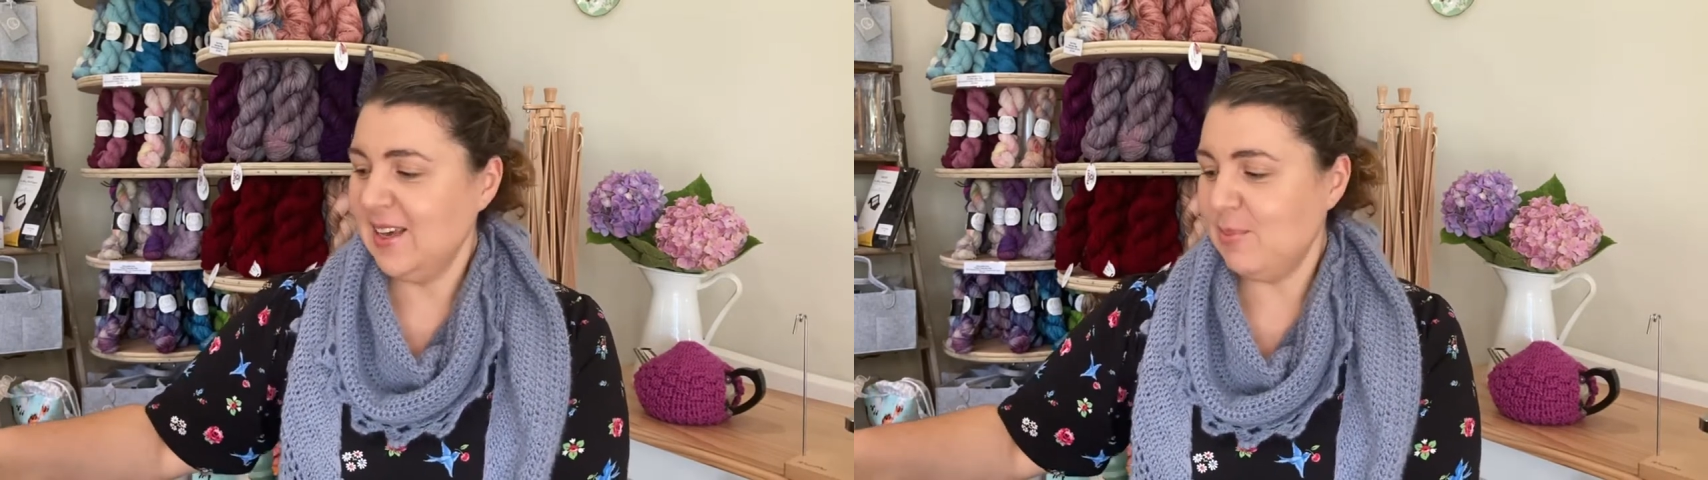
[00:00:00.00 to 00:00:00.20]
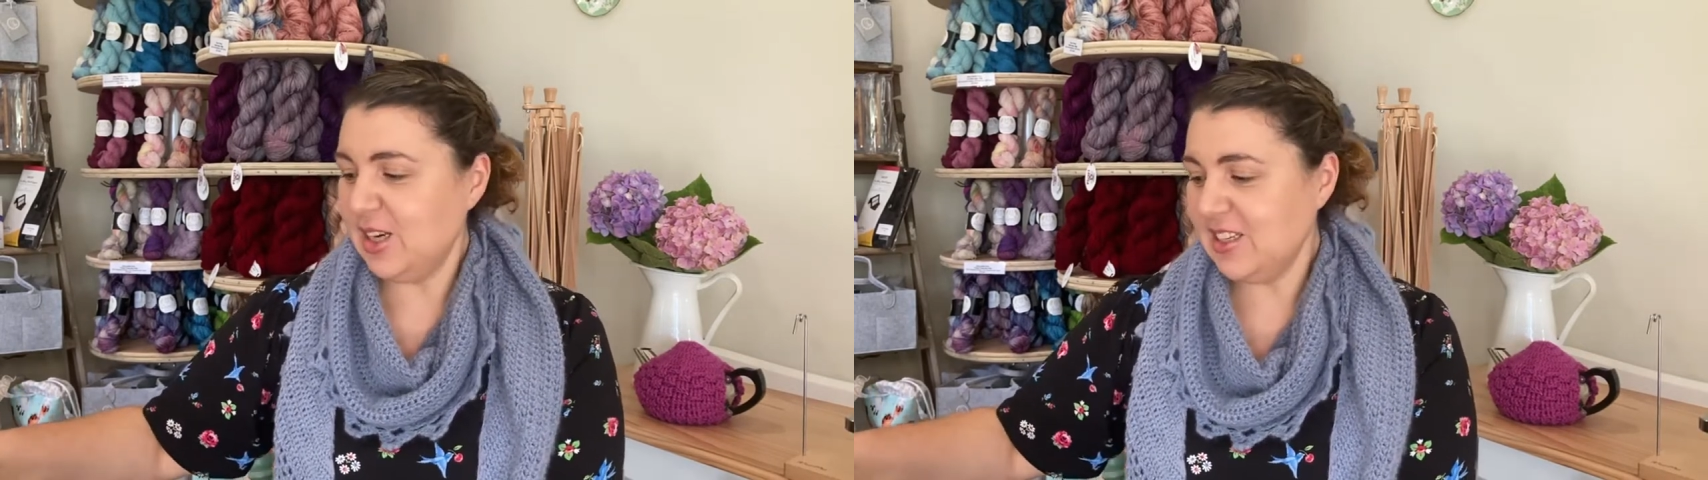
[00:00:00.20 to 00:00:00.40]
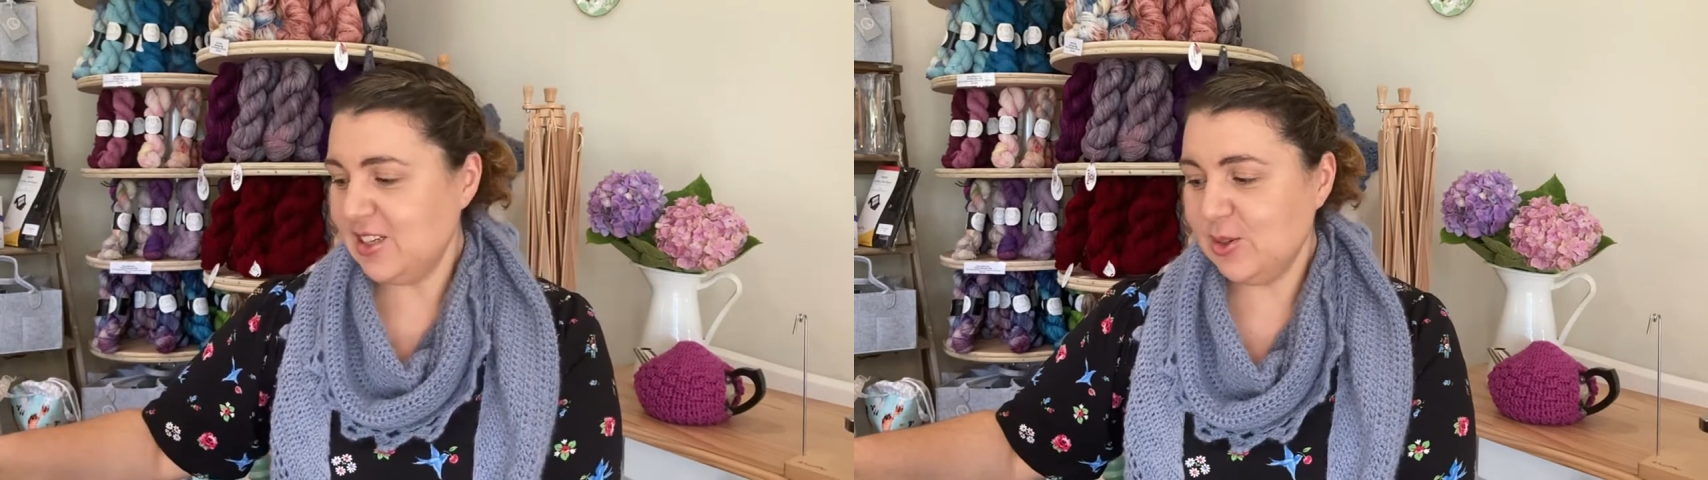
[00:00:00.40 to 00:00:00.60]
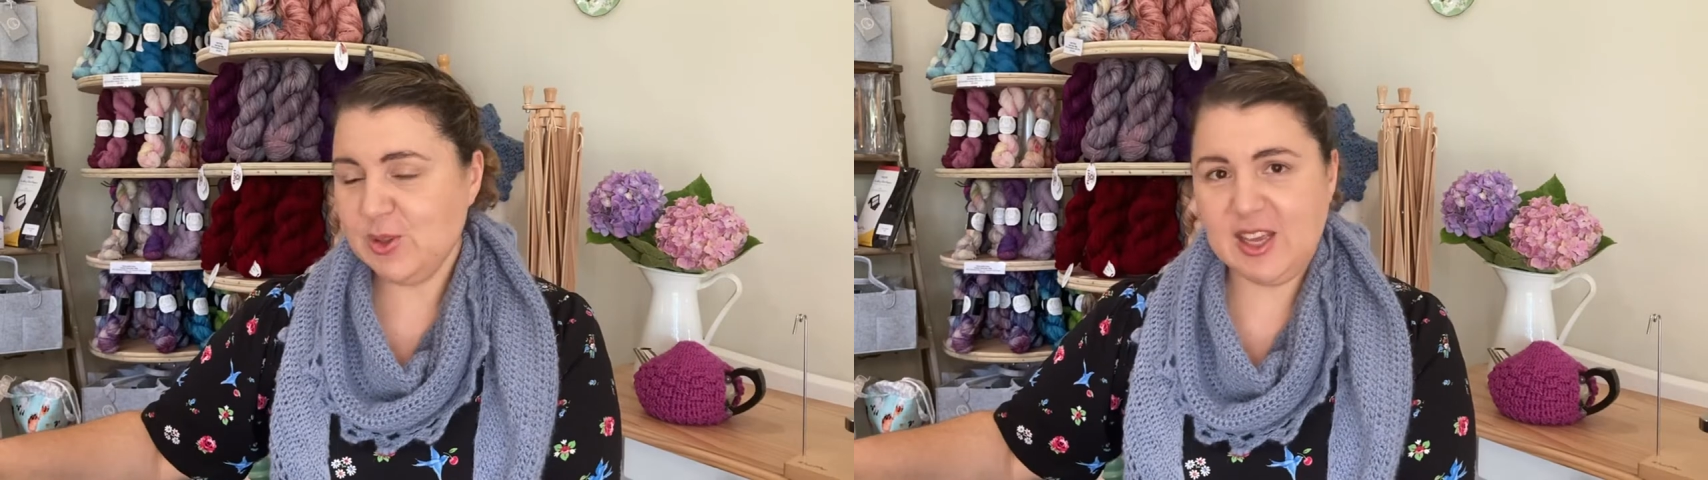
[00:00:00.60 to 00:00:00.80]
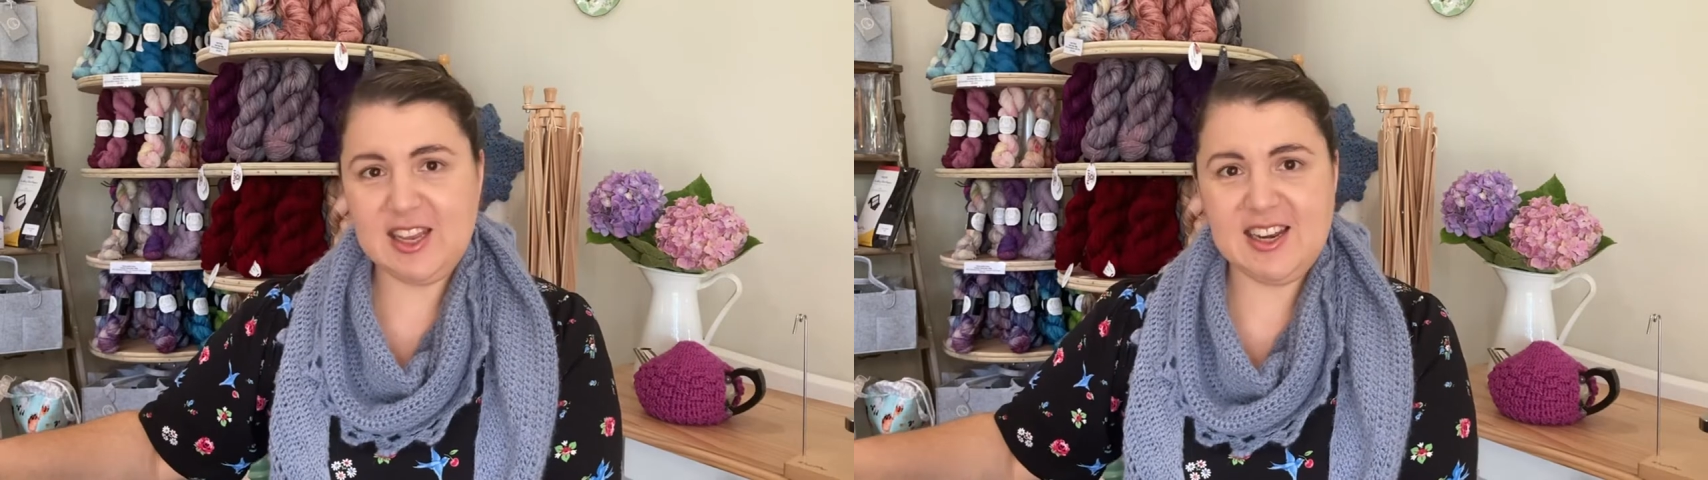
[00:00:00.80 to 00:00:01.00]
but until
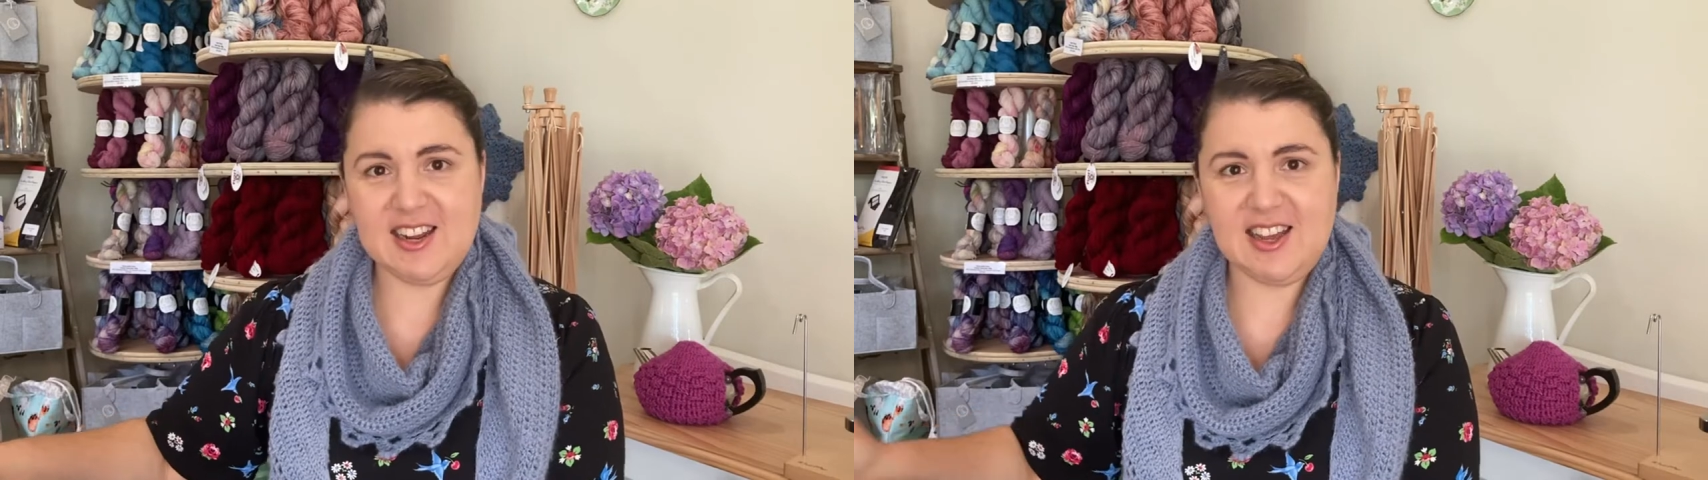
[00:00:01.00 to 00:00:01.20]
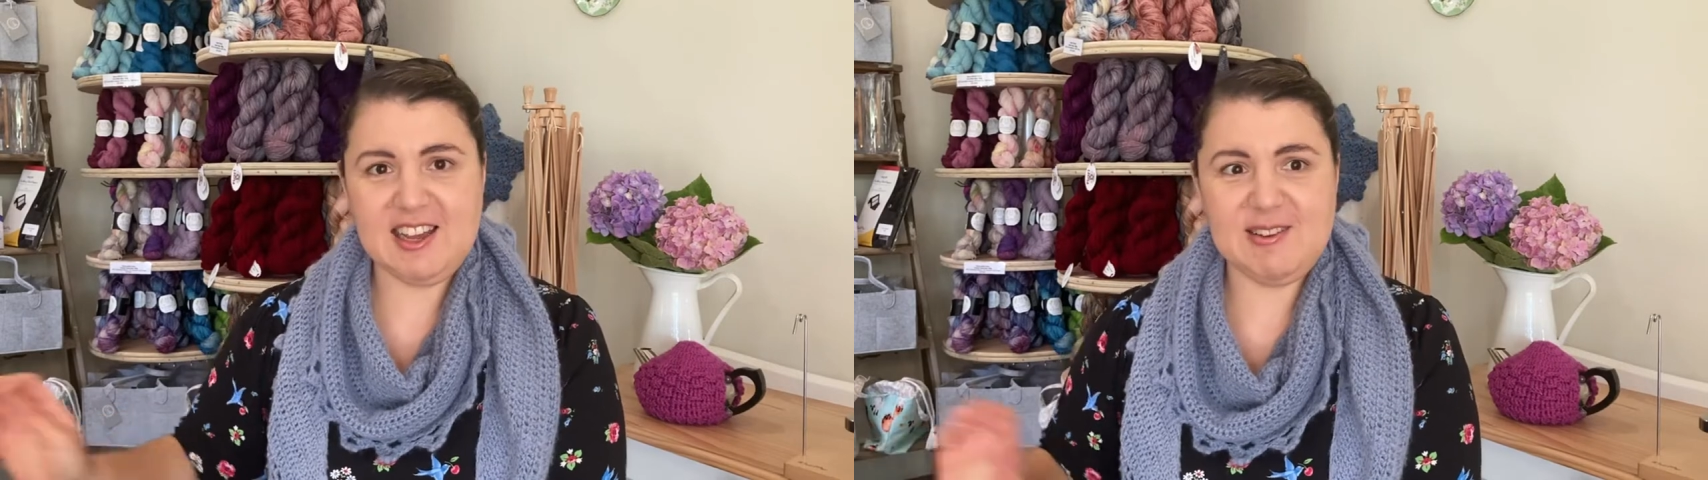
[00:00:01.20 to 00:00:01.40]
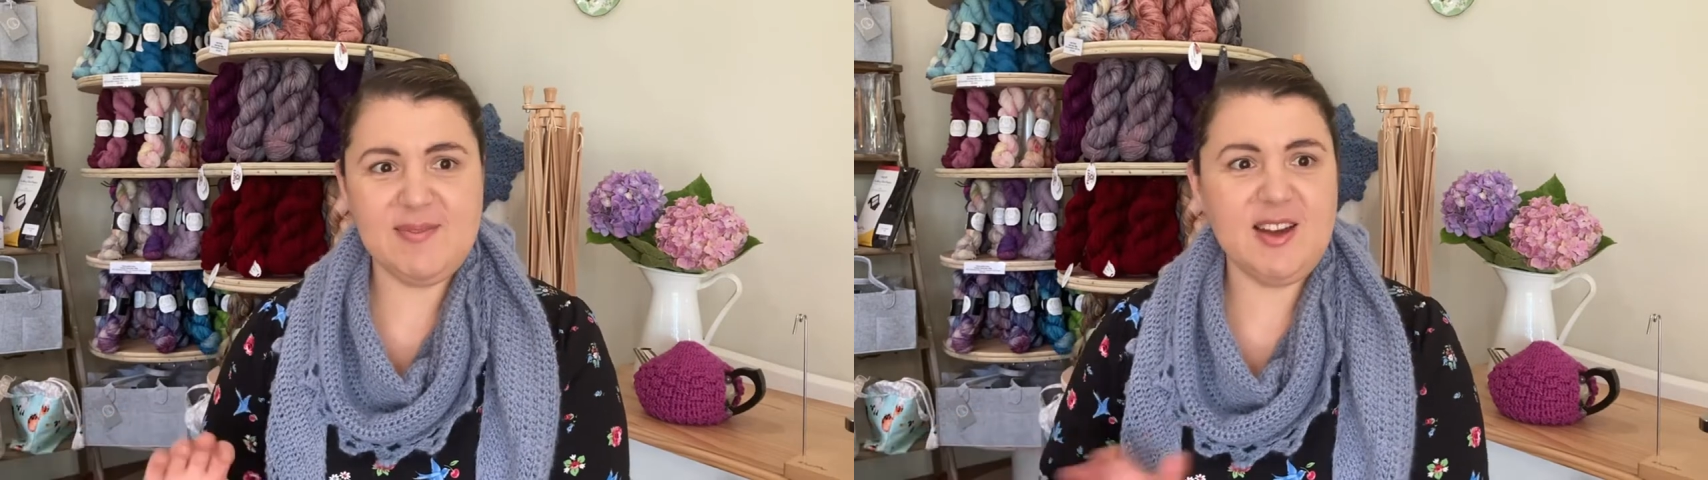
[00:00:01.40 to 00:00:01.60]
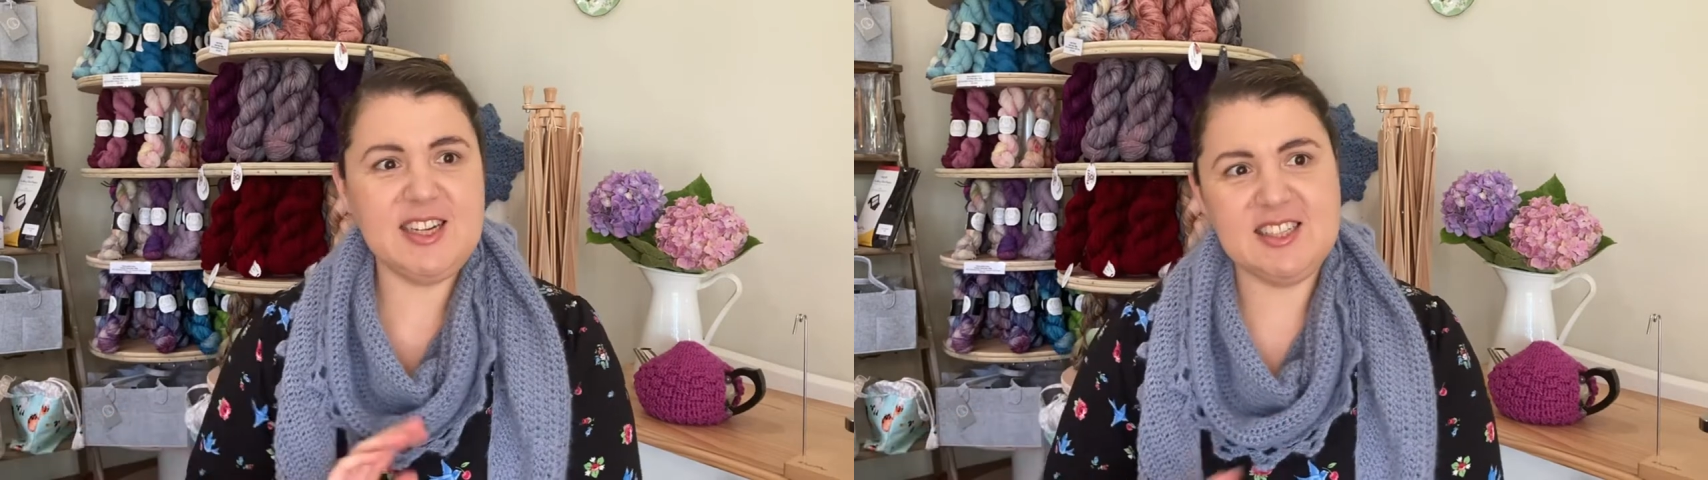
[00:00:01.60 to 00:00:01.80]
then I